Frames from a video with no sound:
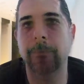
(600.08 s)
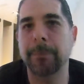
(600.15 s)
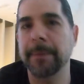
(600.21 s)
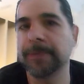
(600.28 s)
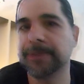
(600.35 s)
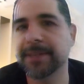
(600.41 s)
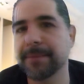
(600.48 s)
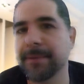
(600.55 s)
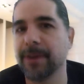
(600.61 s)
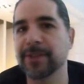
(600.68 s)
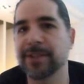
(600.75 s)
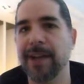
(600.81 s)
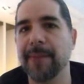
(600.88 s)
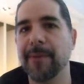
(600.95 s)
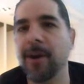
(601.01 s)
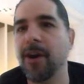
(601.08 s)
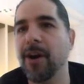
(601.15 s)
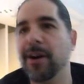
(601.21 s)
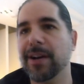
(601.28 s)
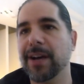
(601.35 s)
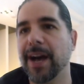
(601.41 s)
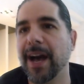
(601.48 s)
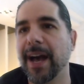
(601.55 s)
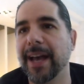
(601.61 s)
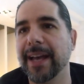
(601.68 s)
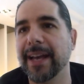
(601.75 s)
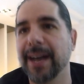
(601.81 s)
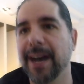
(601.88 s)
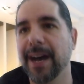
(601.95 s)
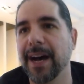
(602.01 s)
people see Bone Tomahawk.
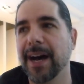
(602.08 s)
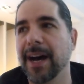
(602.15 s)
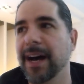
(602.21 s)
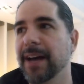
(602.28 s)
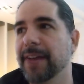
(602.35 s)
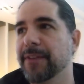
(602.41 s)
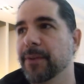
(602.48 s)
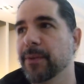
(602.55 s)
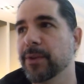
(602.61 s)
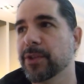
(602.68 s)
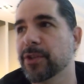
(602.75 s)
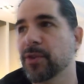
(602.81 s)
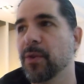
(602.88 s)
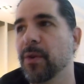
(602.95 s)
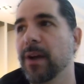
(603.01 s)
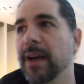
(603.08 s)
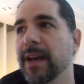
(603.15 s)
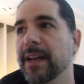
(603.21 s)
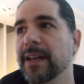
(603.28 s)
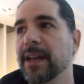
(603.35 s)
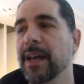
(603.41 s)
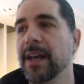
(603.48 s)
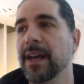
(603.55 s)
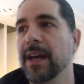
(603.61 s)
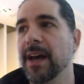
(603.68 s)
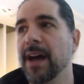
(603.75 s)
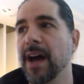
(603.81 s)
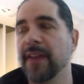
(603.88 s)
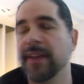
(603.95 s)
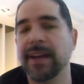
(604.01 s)
If you enjoy
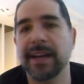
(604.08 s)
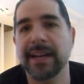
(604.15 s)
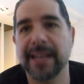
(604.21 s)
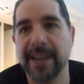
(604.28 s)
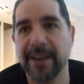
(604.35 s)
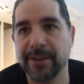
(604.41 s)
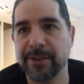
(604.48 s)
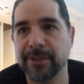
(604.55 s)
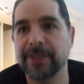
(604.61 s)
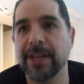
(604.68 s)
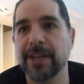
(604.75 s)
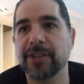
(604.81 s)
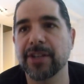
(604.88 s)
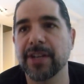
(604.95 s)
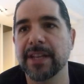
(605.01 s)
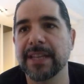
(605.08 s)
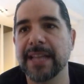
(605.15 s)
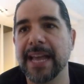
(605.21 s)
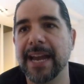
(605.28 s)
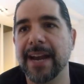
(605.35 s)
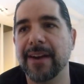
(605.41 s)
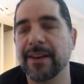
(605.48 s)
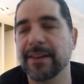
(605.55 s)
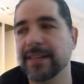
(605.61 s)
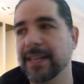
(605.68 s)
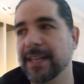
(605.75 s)
the kind of characterization in there and